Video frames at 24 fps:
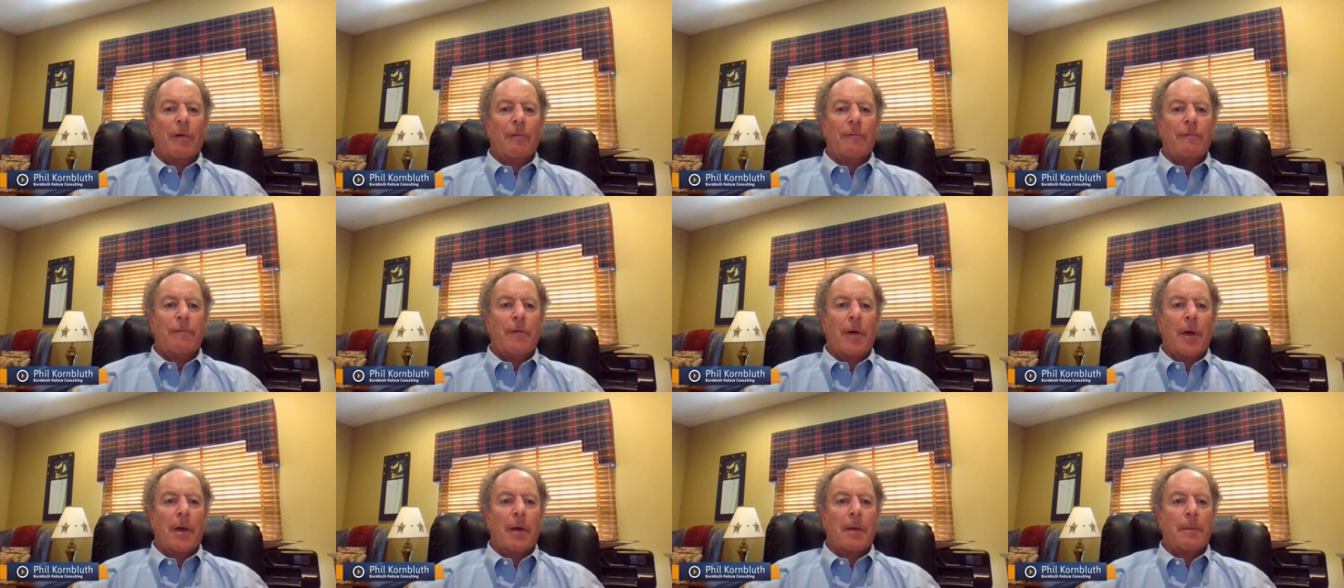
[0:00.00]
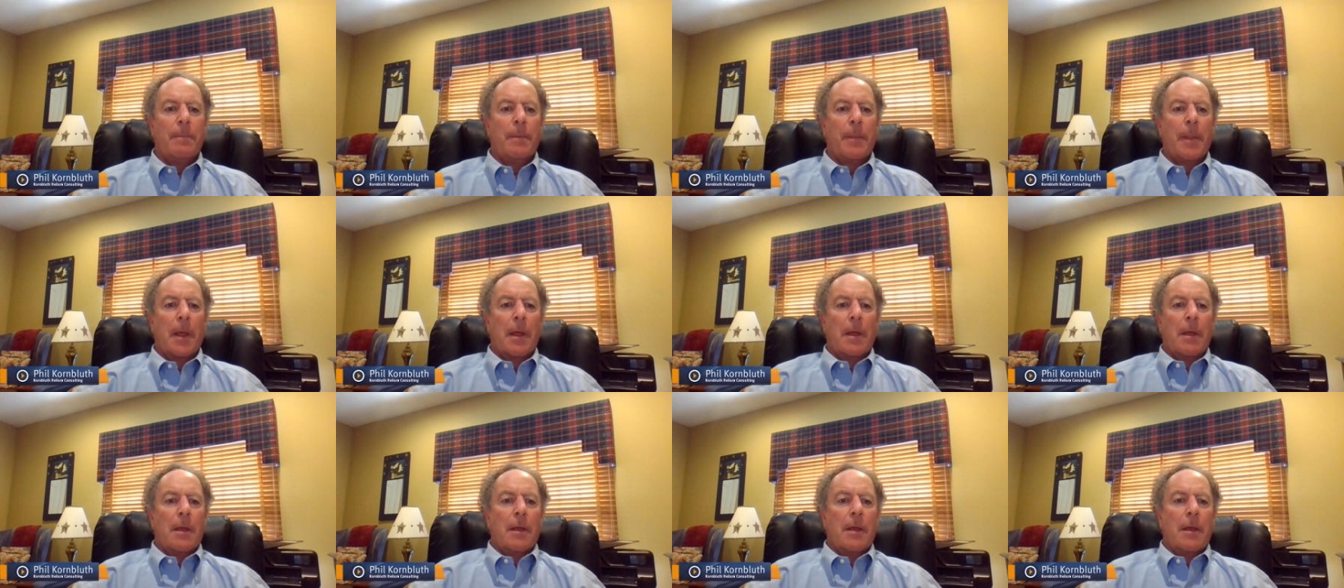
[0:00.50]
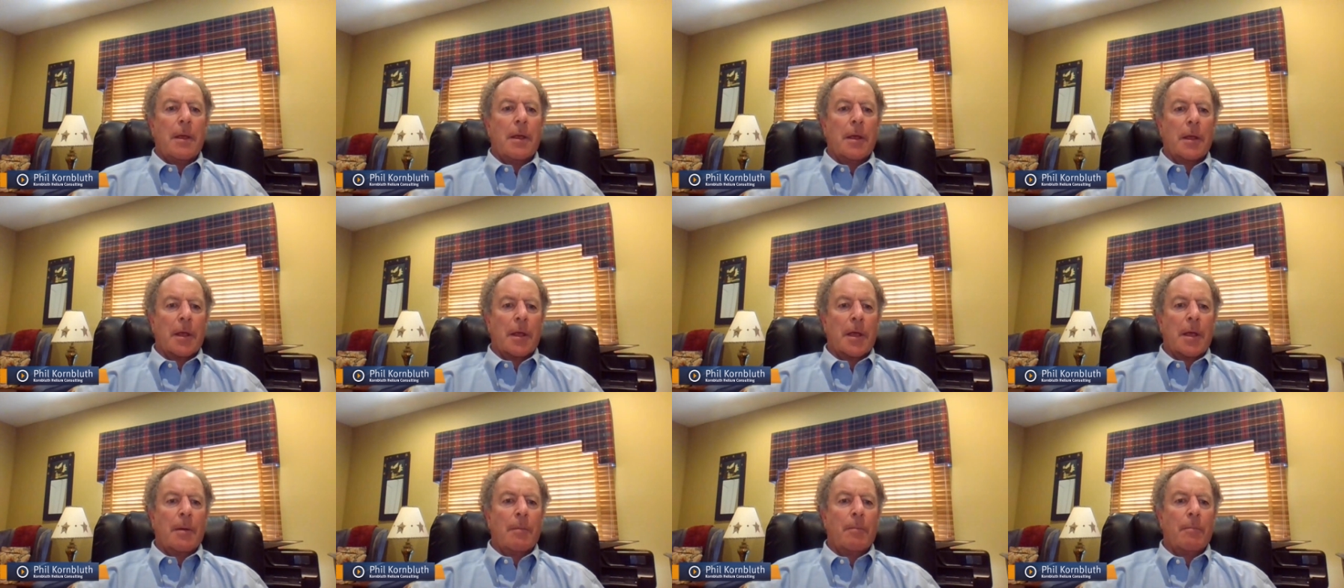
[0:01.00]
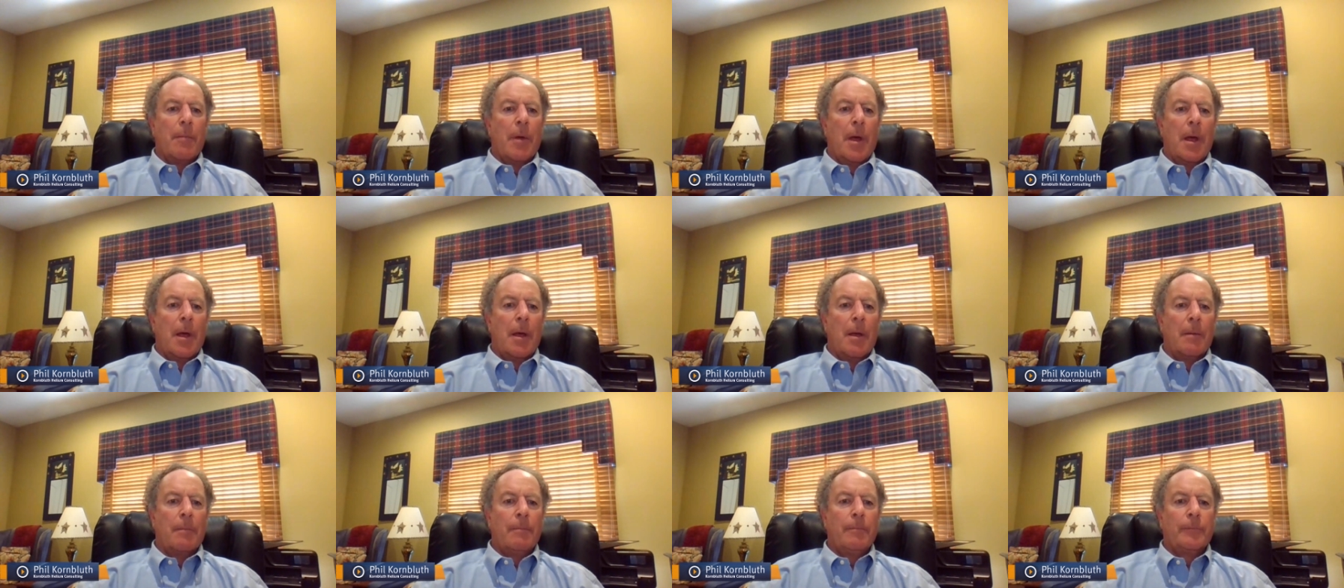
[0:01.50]
of uh,
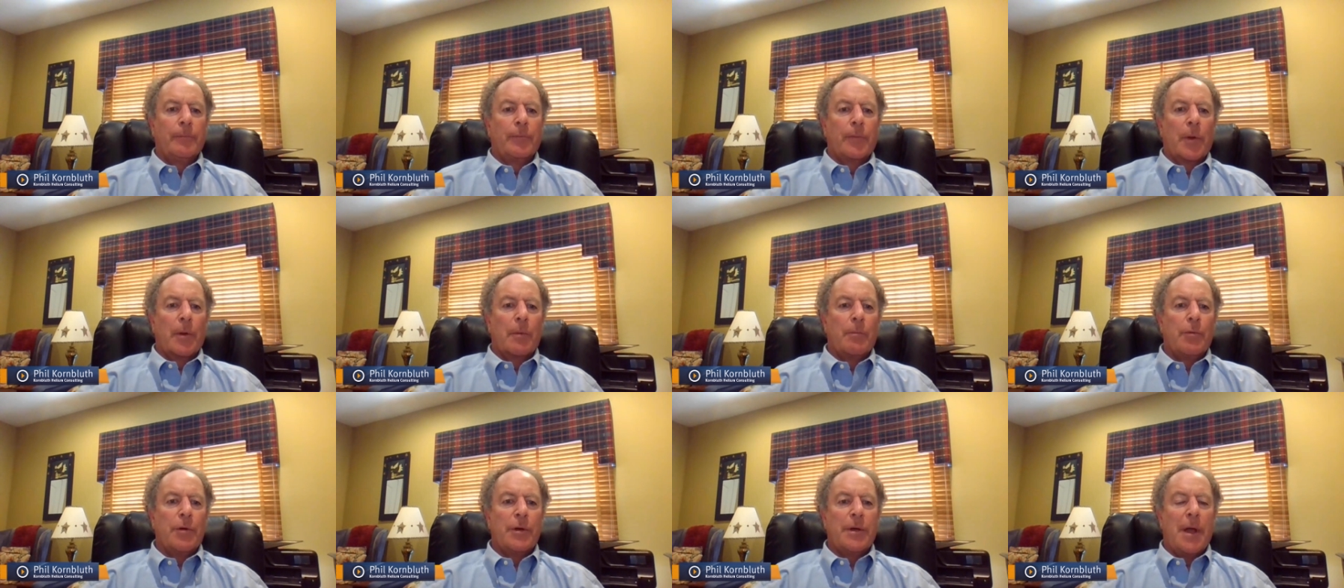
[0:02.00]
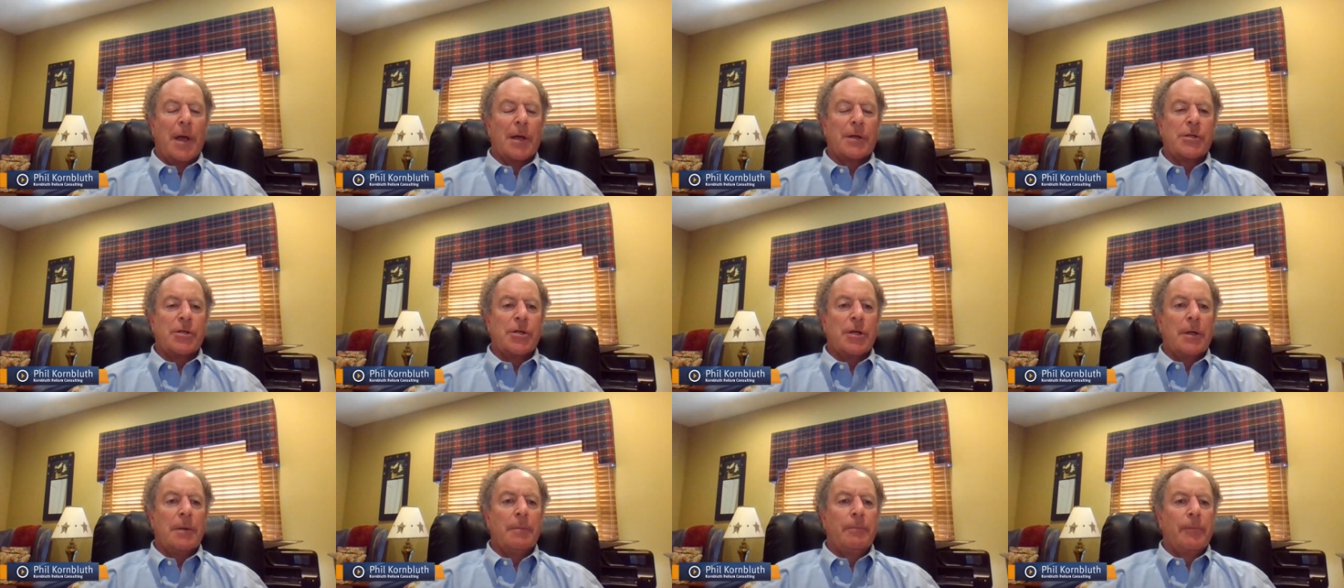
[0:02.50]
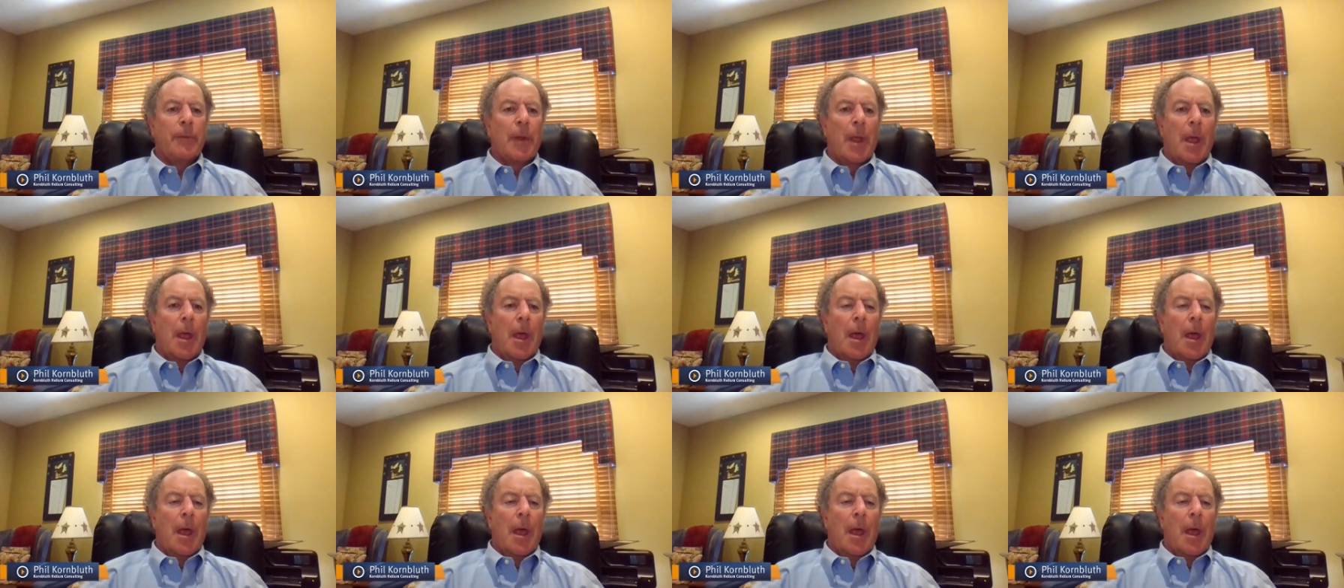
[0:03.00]
helium production.